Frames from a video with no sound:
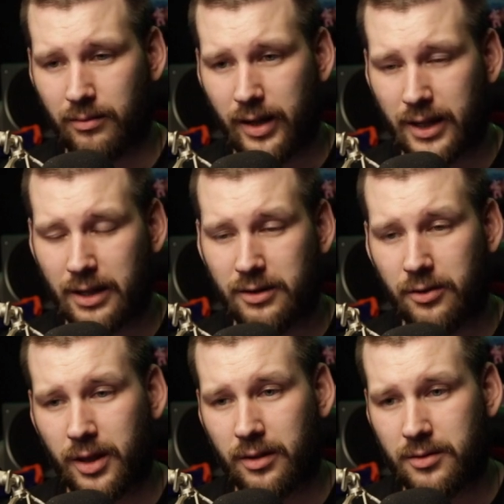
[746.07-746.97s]
Active
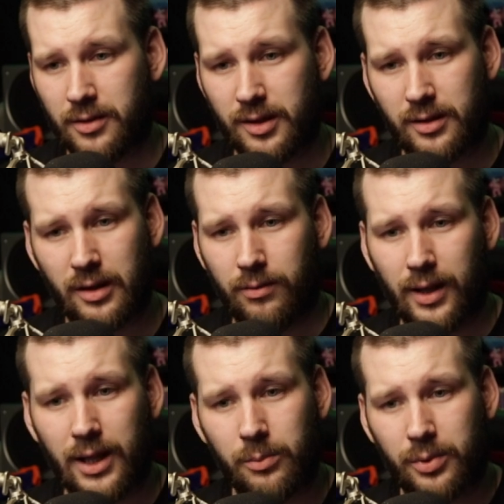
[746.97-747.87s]
Directory,
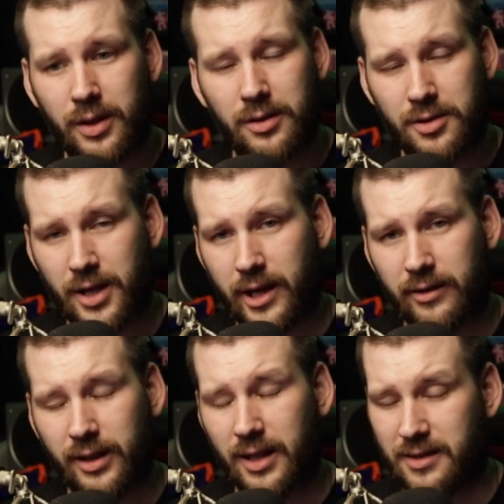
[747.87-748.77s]
file and printer
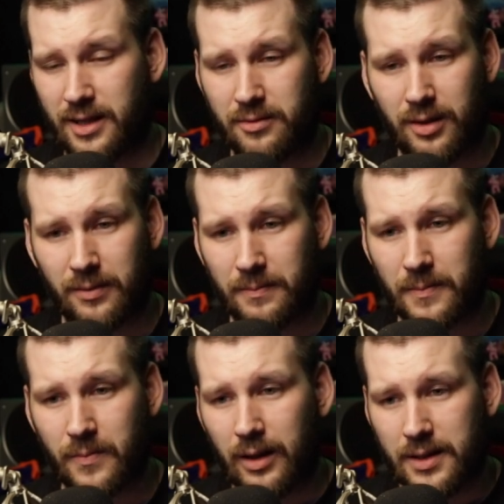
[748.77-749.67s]
sharing, etc.
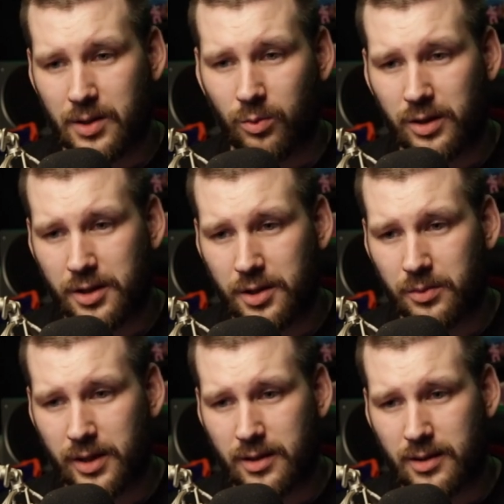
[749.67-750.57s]
A storage
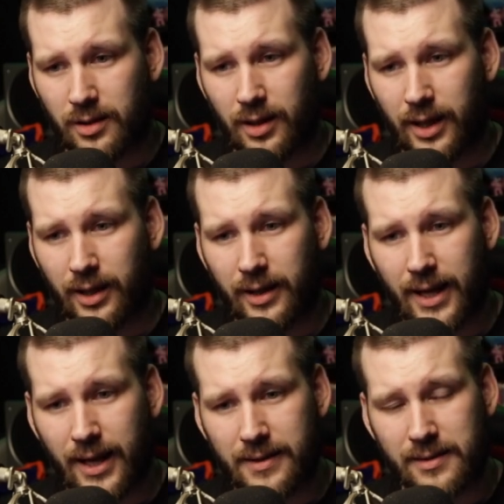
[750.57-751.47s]
unit, like a
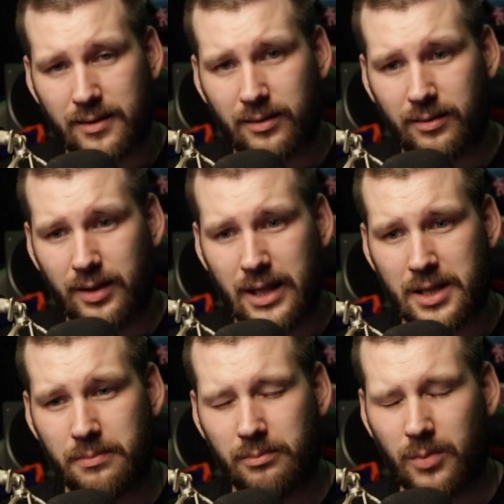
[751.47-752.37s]
NAS,
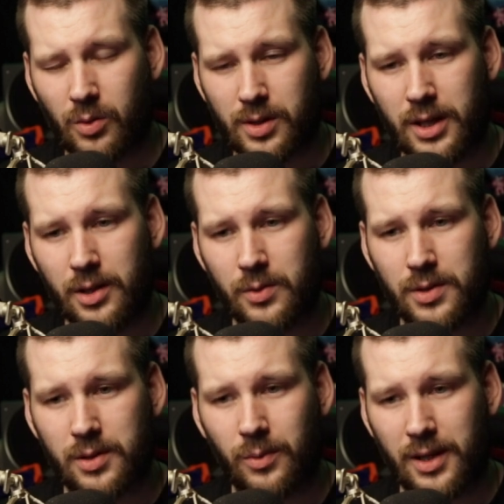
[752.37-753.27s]
is mostly
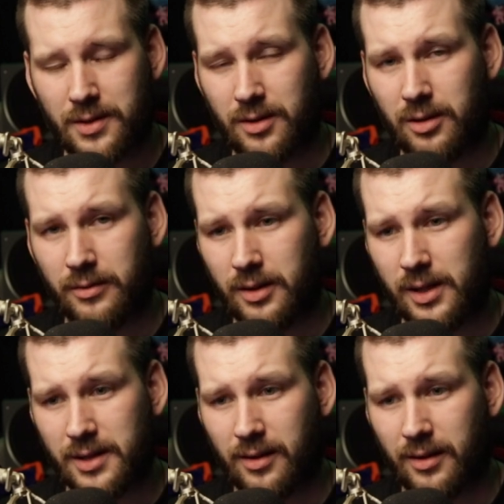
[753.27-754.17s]
used when a server
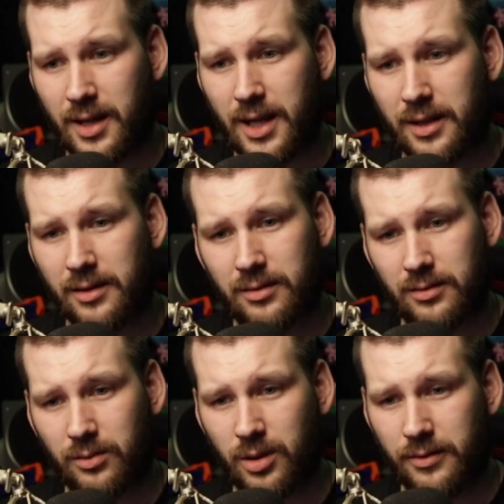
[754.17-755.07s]
isn't needed
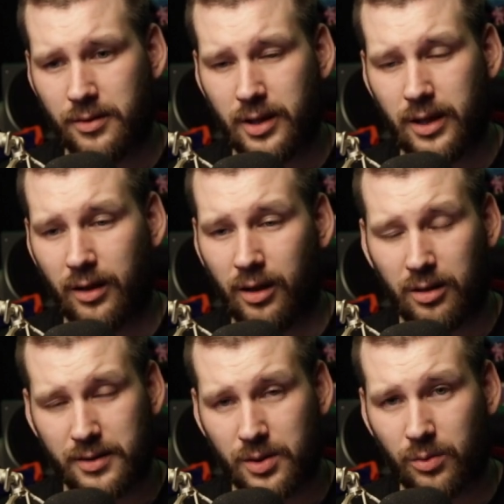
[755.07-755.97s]
or if you need a lot
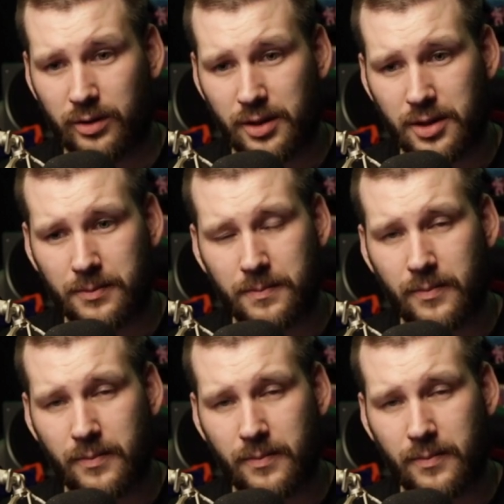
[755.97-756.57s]
of storage.